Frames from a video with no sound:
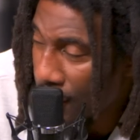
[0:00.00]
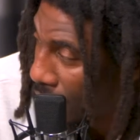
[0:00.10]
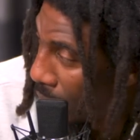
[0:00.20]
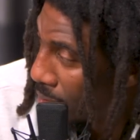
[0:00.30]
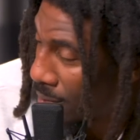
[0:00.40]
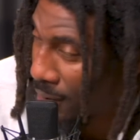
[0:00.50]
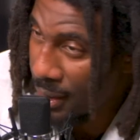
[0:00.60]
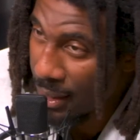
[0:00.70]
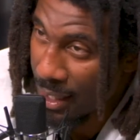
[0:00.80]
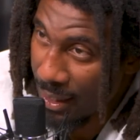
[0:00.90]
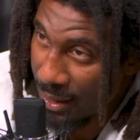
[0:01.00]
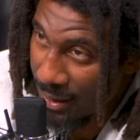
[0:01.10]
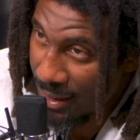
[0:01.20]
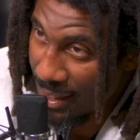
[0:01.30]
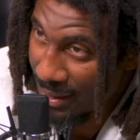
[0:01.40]
And you come to me like
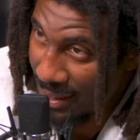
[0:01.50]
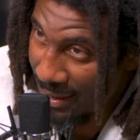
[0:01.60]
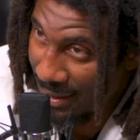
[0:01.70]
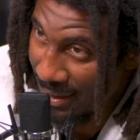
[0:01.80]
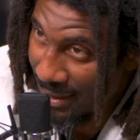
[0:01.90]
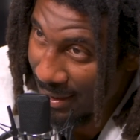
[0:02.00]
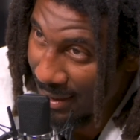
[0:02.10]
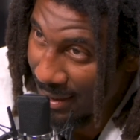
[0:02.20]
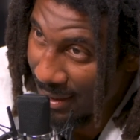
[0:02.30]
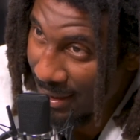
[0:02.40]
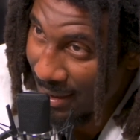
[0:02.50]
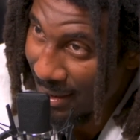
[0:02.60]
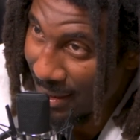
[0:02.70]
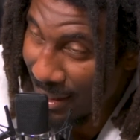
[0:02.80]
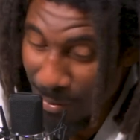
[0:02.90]
this?
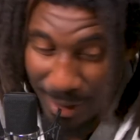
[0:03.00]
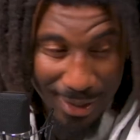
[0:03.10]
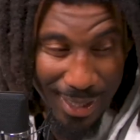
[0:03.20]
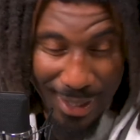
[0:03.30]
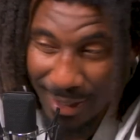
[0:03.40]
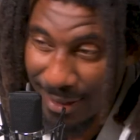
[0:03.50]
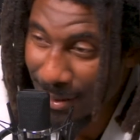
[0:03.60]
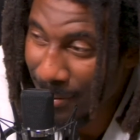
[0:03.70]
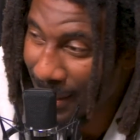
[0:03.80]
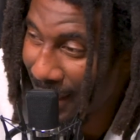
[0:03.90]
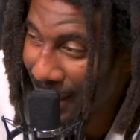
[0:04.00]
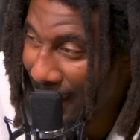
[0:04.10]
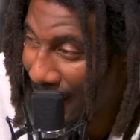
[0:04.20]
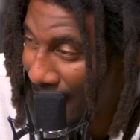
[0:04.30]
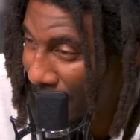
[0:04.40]
I'm looking like, listen, man,
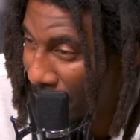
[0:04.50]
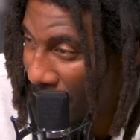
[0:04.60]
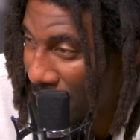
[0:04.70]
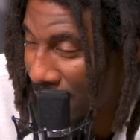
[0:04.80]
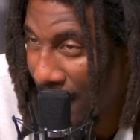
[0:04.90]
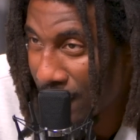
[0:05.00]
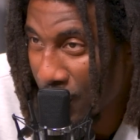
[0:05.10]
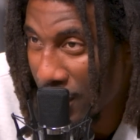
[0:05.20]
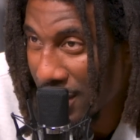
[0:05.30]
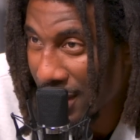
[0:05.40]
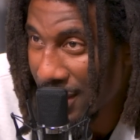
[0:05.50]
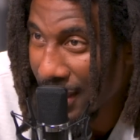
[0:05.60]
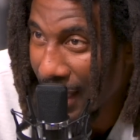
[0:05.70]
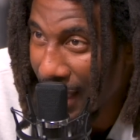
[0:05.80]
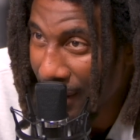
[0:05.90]
I just averaged 26 a
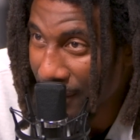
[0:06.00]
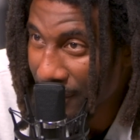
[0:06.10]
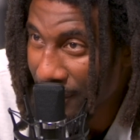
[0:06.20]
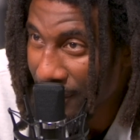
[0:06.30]
game.